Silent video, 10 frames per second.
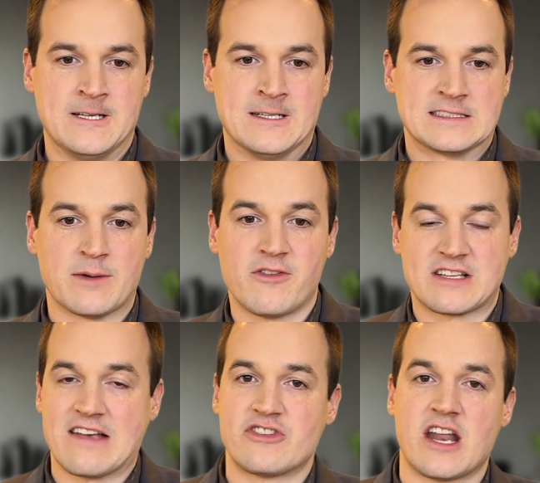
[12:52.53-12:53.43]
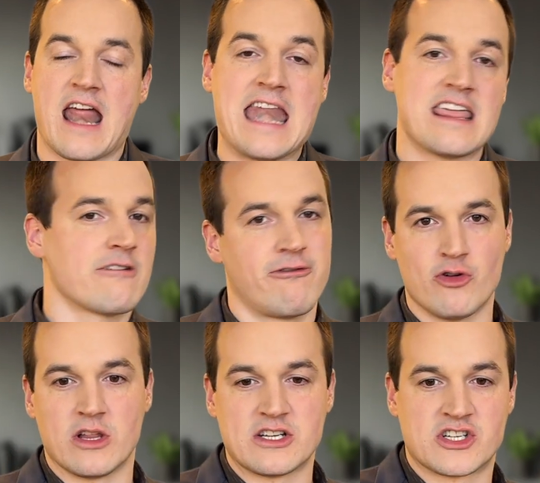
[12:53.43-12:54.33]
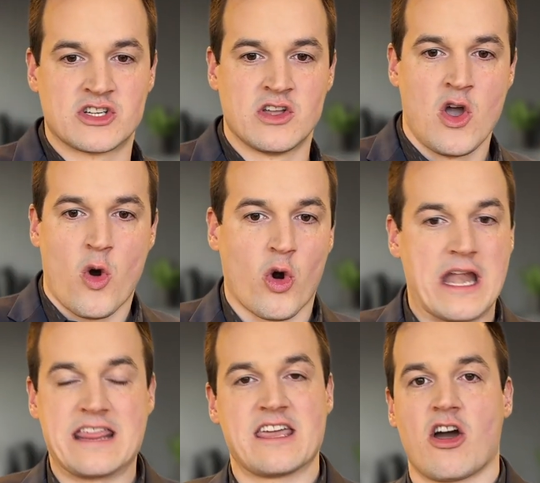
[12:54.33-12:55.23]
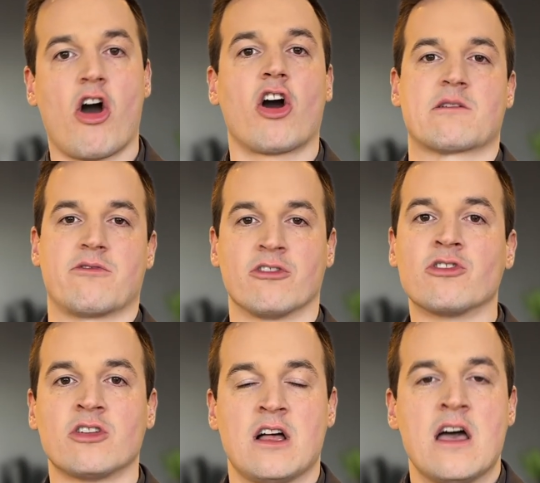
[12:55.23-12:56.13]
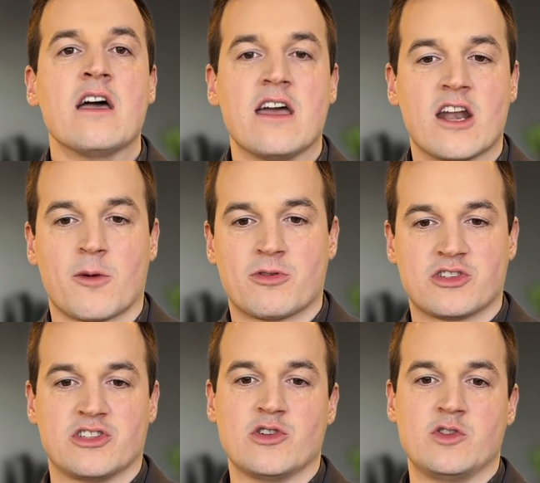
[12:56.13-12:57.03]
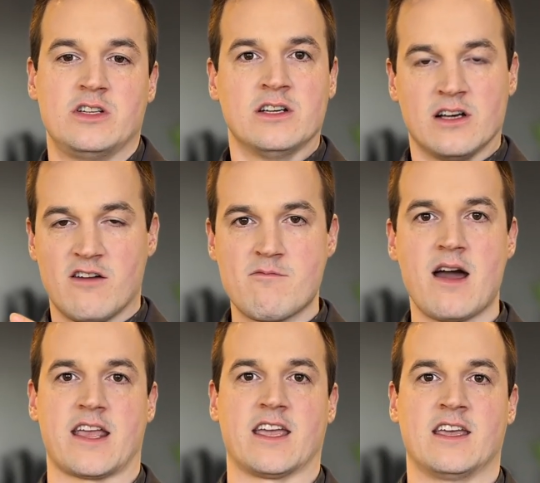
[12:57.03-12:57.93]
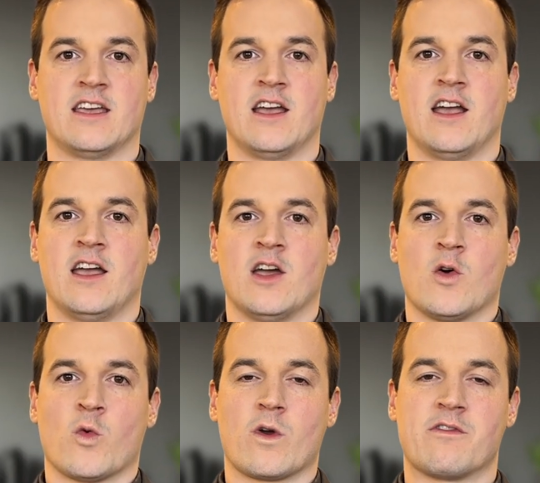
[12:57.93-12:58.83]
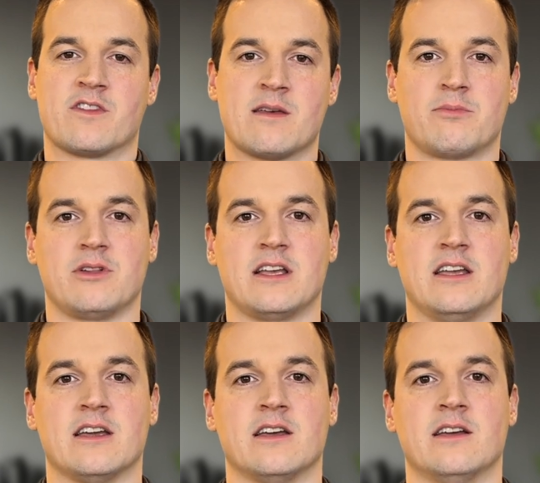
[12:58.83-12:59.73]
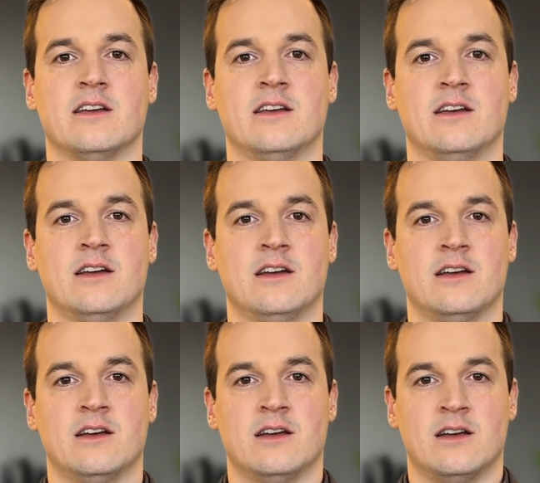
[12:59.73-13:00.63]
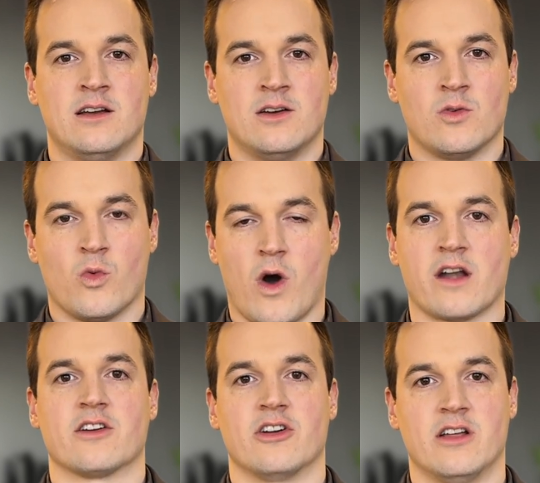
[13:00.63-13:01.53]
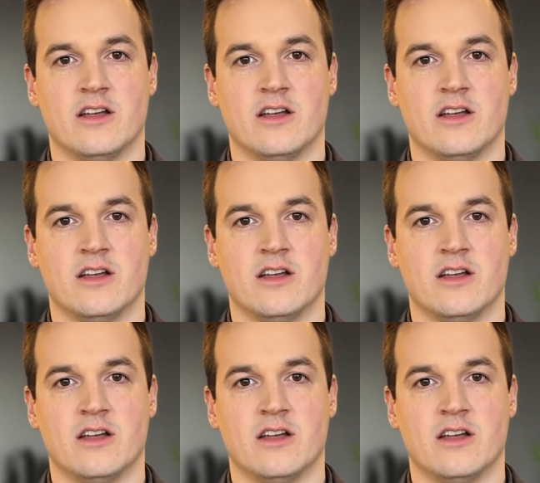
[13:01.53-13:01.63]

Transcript: Some of us haven't done anything foolish or anything harmful in our pursuit of money. We've simply wandered.